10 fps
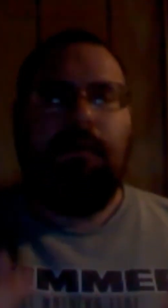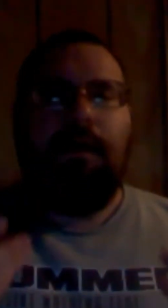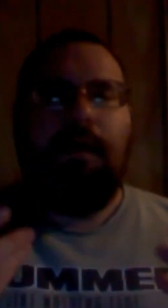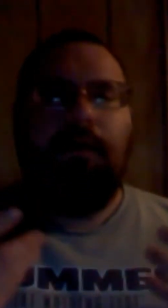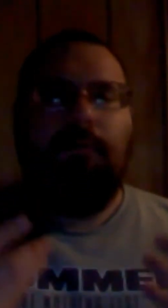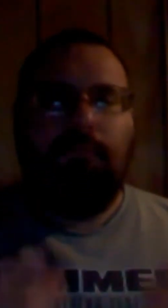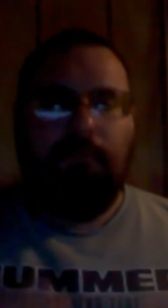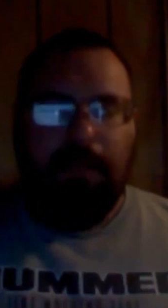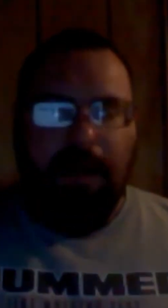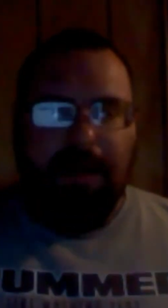A
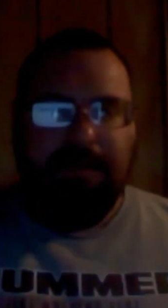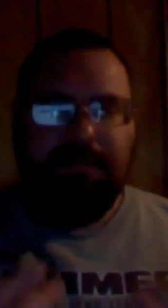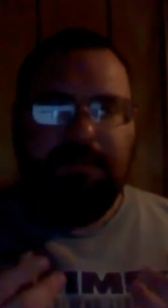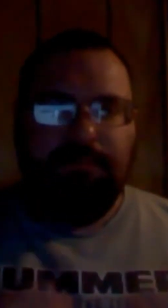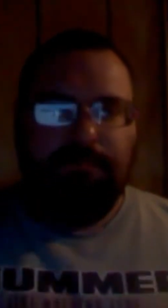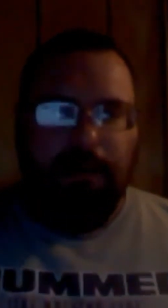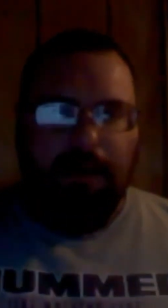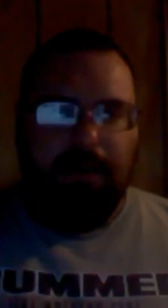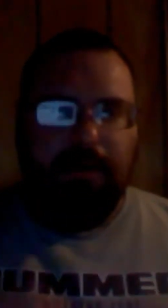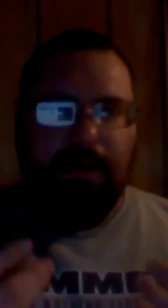relaxed
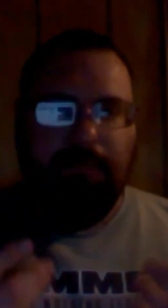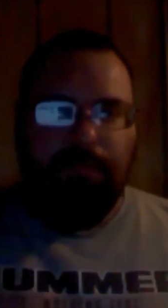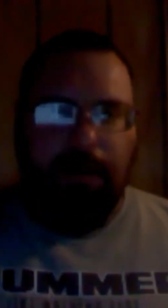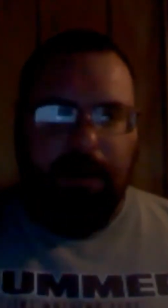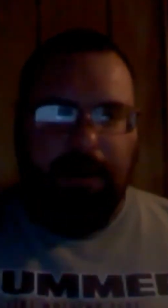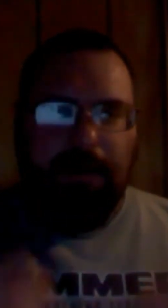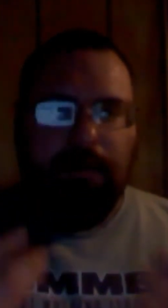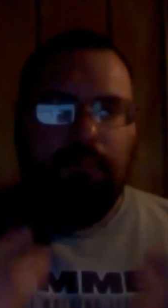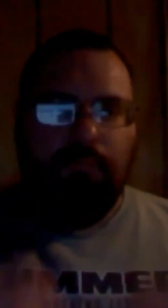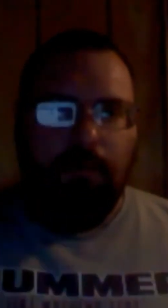mind and body
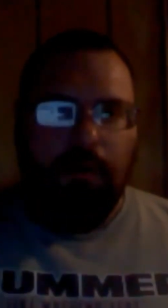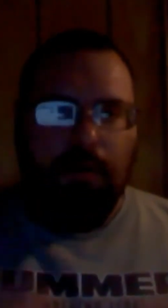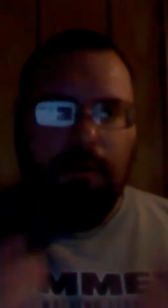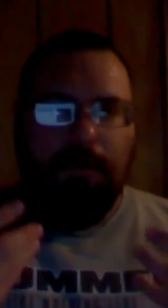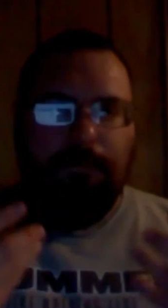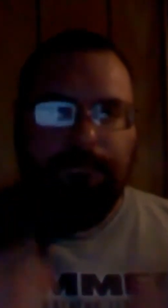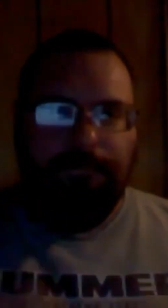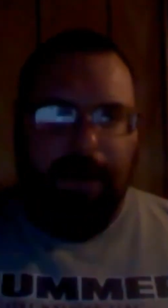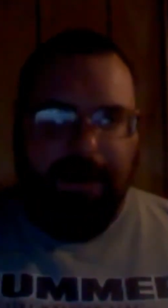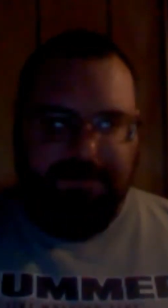work
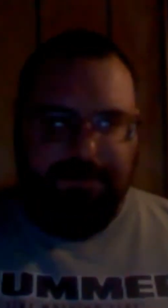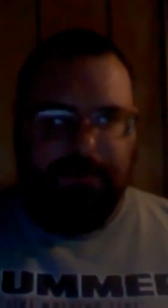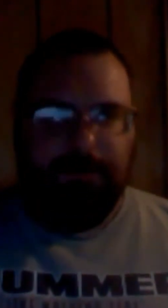faster.